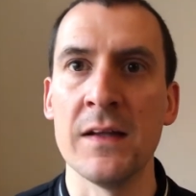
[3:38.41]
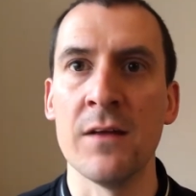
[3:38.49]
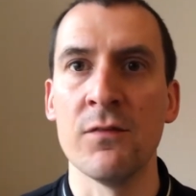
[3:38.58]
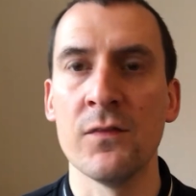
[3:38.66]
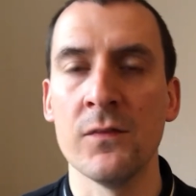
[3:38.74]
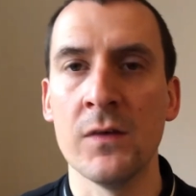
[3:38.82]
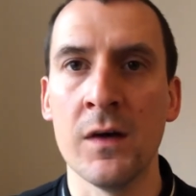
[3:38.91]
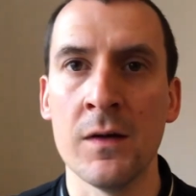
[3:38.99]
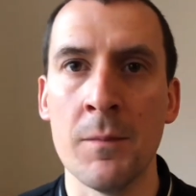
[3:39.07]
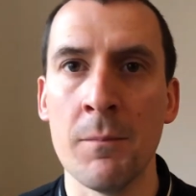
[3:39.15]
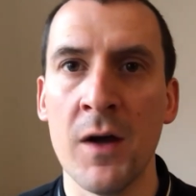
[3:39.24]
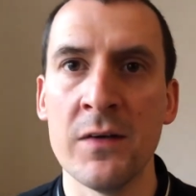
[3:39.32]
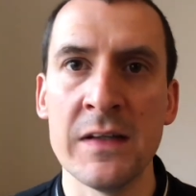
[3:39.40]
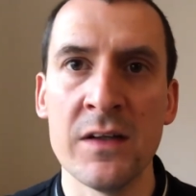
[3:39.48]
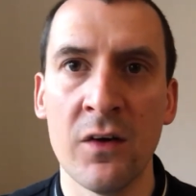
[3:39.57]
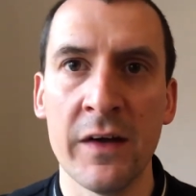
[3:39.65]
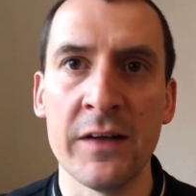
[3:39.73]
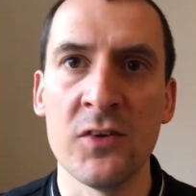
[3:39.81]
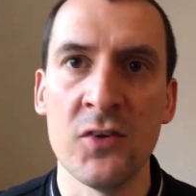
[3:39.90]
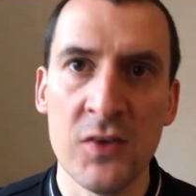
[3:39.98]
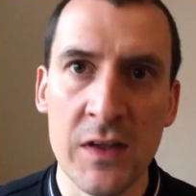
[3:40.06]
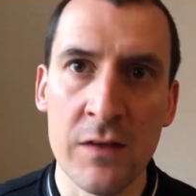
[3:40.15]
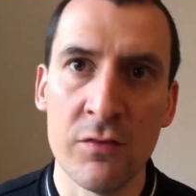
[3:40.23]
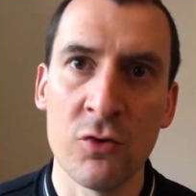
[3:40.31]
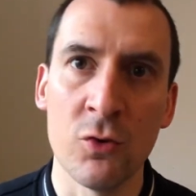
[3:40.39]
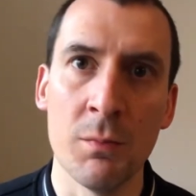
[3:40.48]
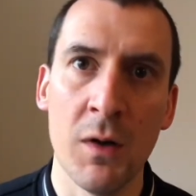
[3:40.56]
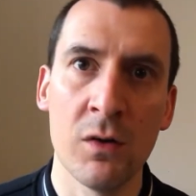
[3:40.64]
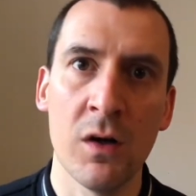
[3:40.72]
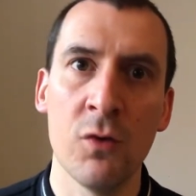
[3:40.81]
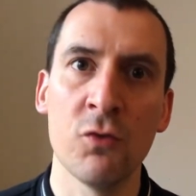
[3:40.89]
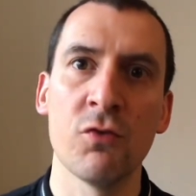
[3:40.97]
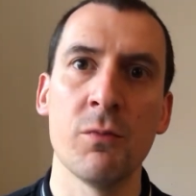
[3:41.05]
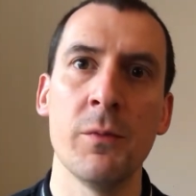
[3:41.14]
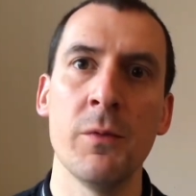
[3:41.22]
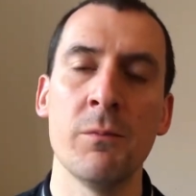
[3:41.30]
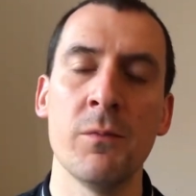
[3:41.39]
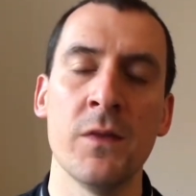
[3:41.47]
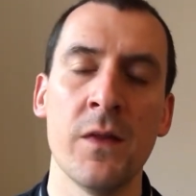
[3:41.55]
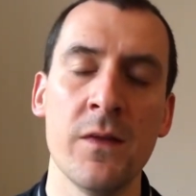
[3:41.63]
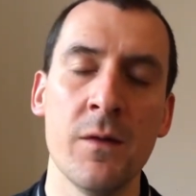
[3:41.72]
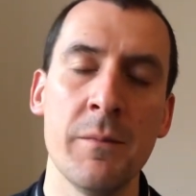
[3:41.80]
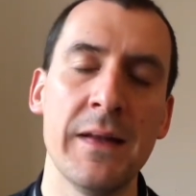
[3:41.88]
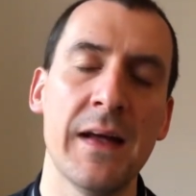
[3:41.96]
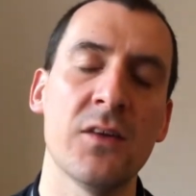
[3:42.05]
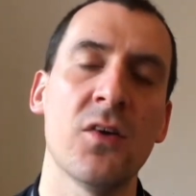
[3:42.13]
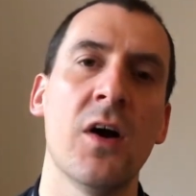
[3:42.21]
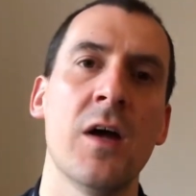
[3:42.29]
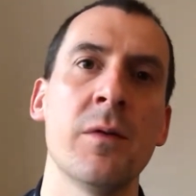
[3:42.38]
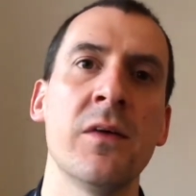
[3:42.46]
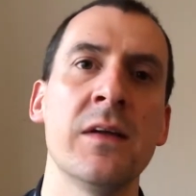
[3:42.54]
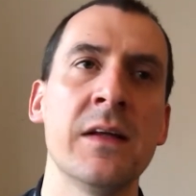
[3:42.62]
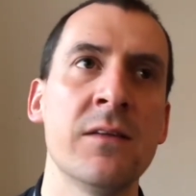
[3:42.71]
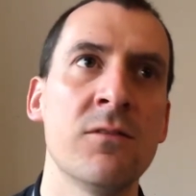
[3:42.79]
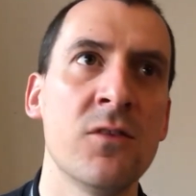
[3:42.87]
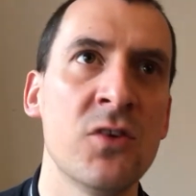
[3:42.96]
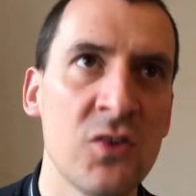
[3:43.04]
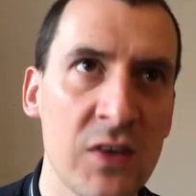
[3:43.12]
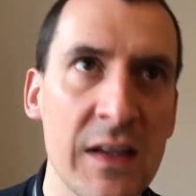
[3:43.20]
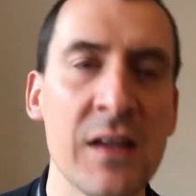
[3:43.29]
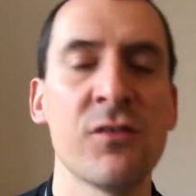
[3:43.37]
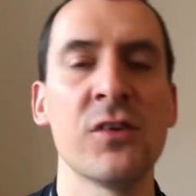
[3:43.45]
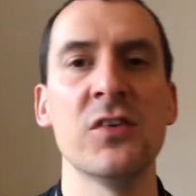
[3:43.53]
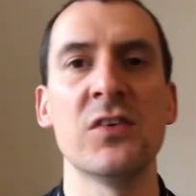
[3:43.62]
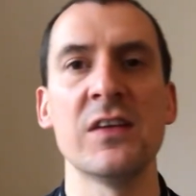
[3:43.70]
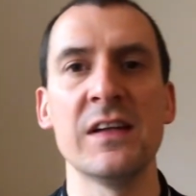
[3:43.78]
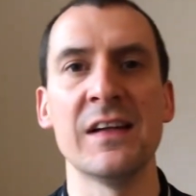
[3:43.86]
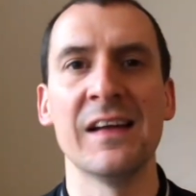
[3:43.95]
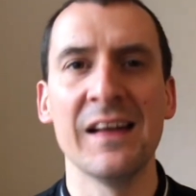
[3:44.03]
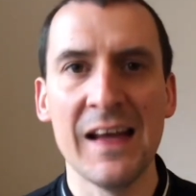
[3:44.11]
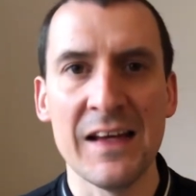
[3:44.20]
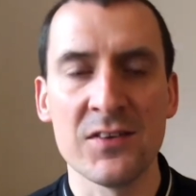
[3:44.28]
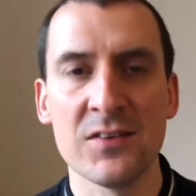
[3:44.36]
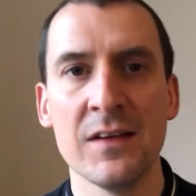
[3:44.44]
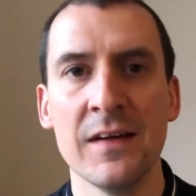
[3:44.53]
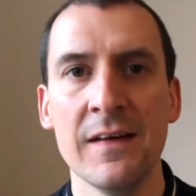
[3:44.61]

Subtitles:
They've only United and City have scored more goals than them in that time. Only City have conceded less.